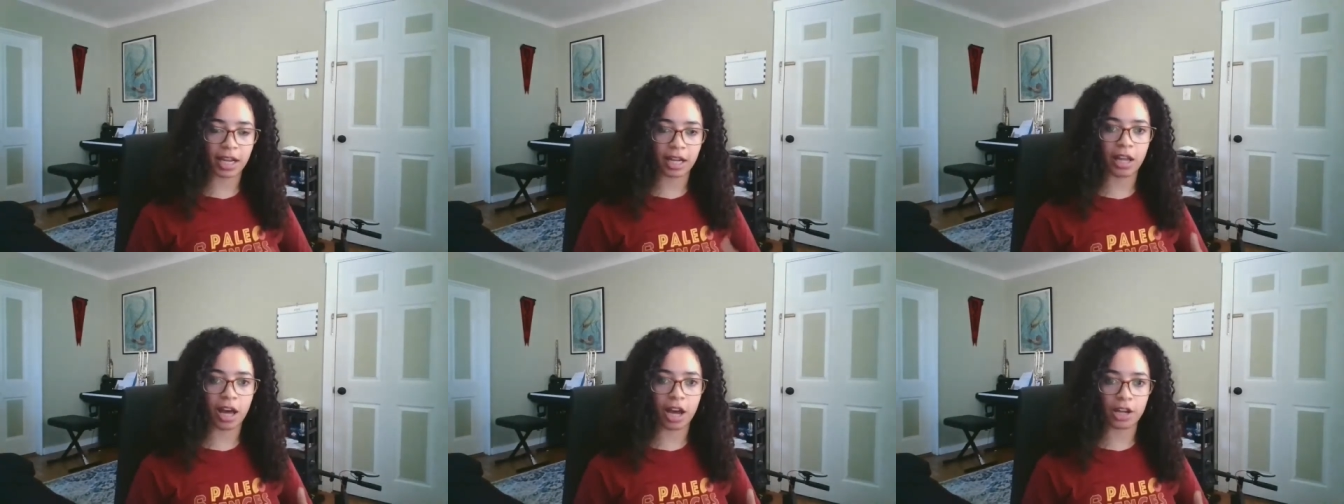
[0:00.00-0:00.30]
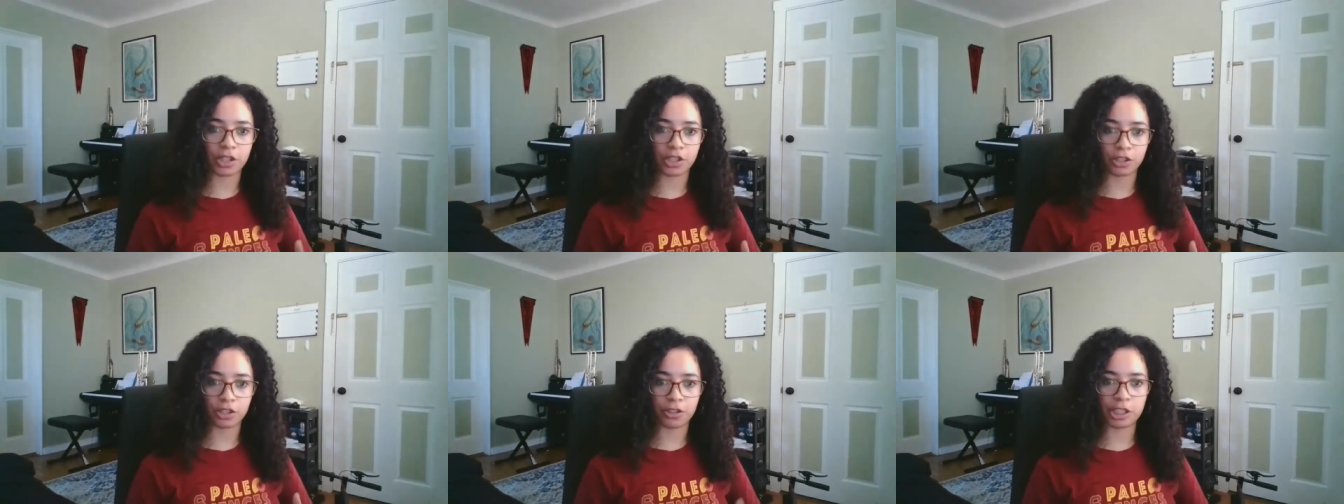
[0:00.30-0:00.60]

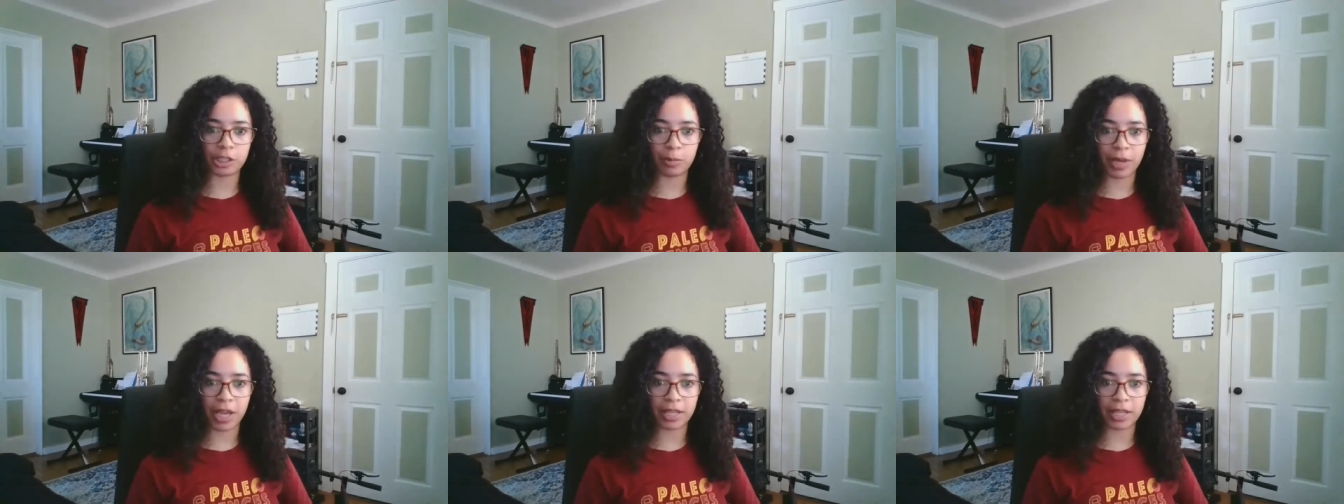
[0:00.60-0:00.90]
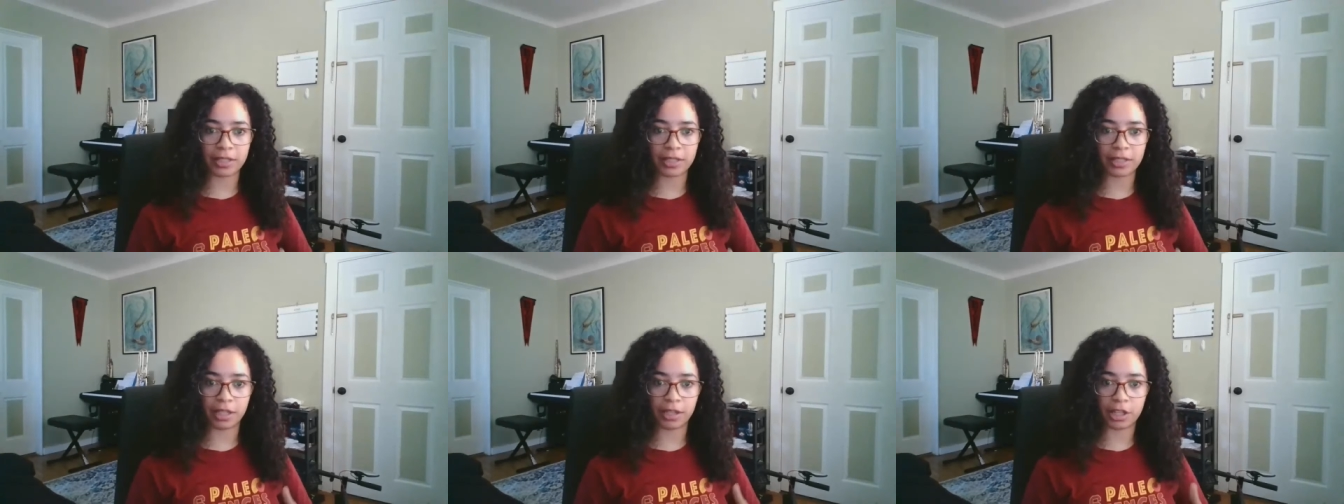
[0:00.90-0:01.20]
ecological
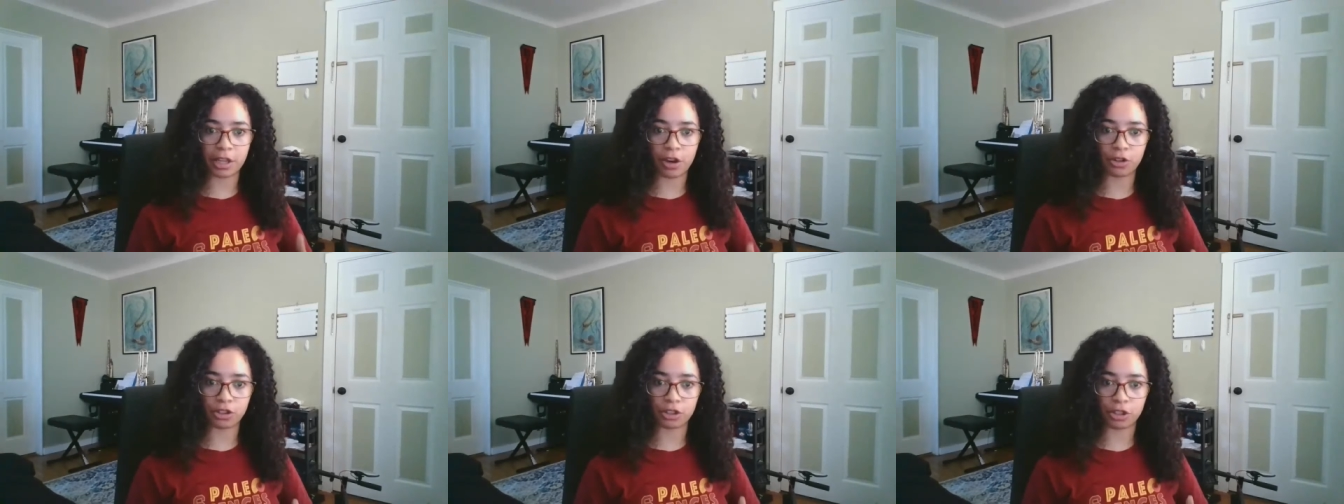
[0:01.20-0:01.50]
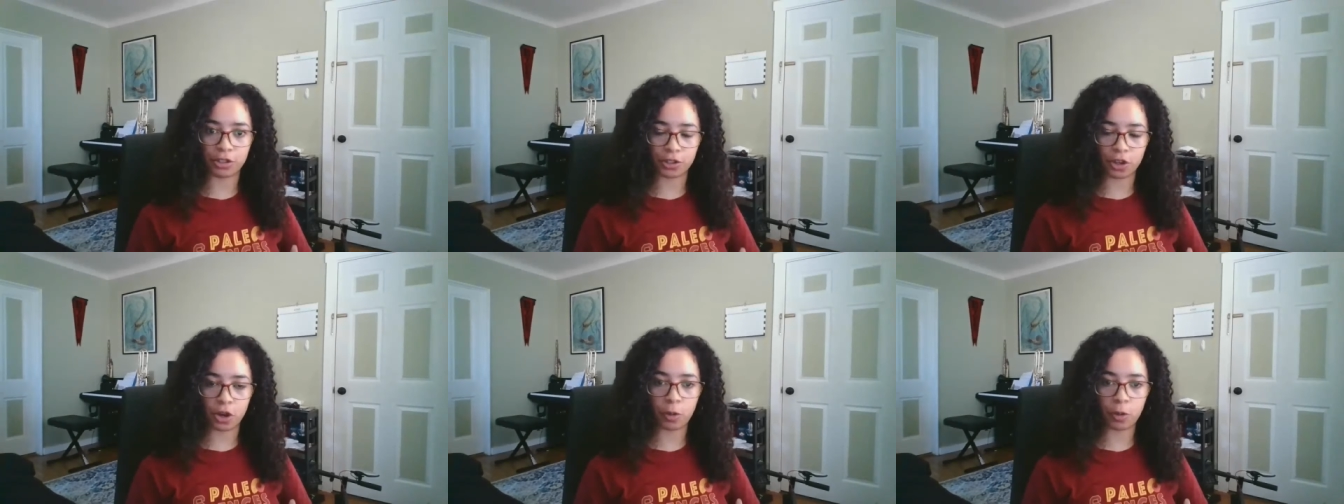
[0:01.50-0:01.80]
space in the
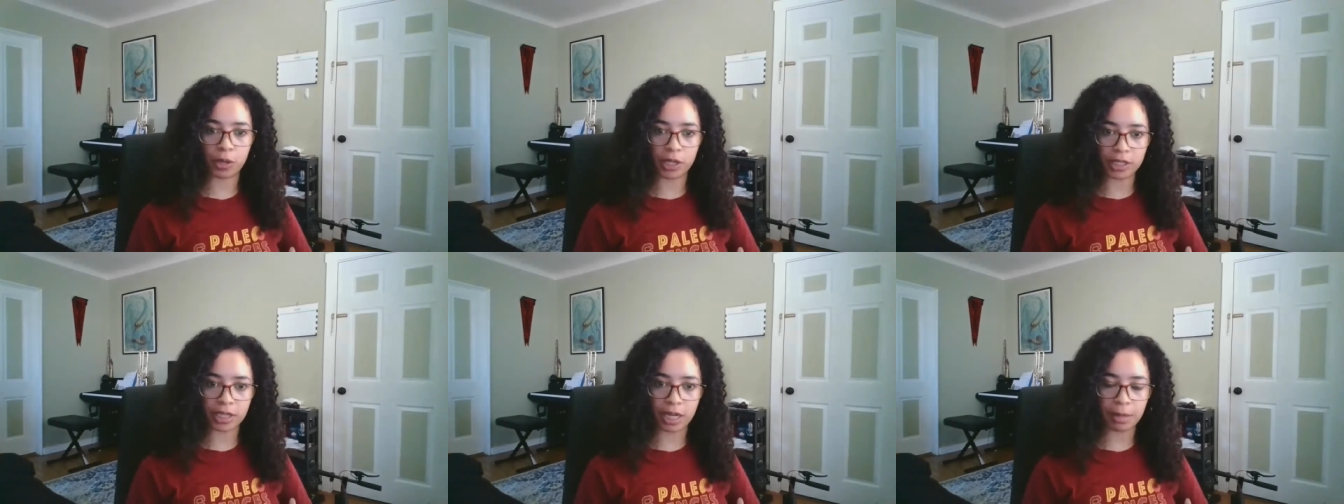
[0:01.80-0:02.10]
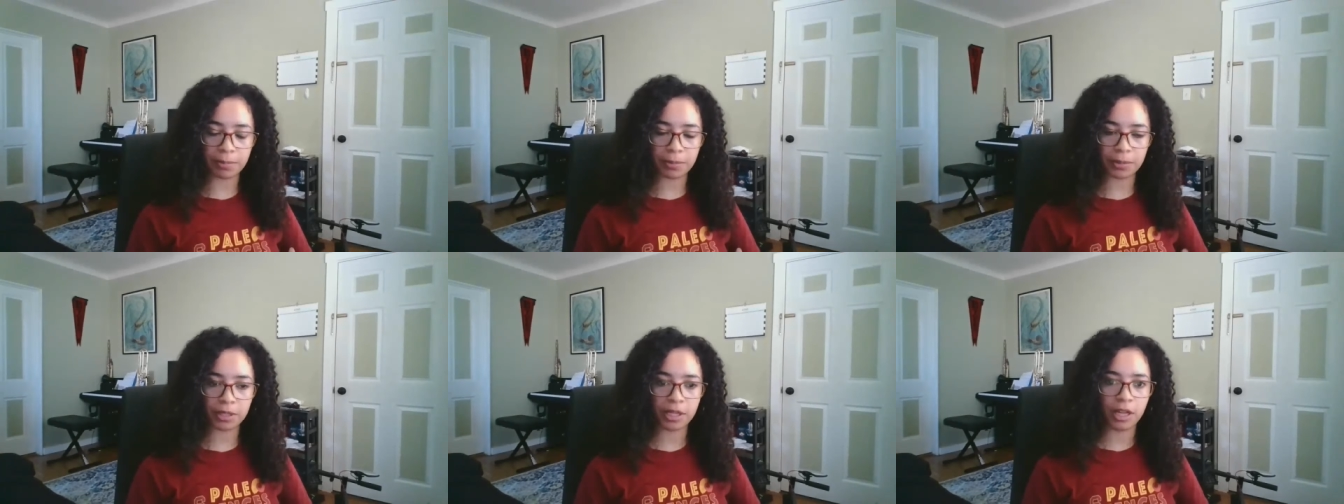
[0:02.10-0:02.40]
oceans opened
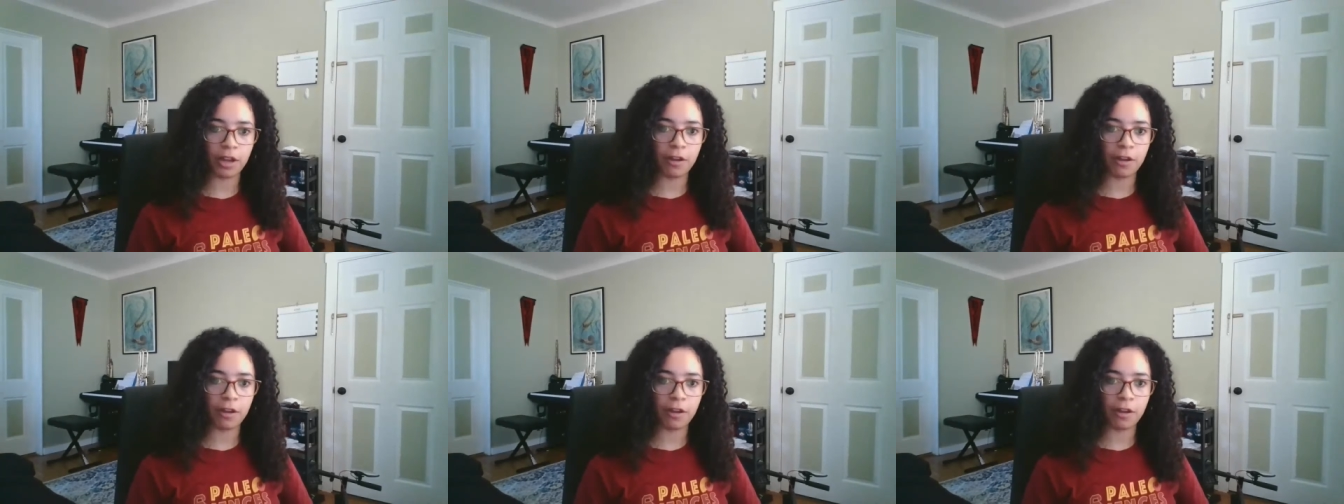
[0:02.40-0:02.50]
up.